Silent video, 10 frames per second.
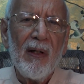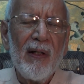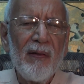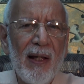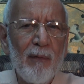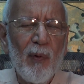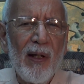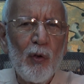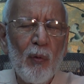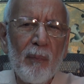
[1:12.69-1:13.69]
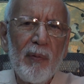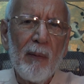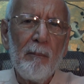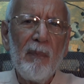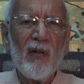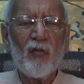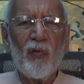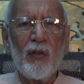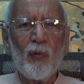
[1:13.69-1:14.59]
In that way, you will be a mystery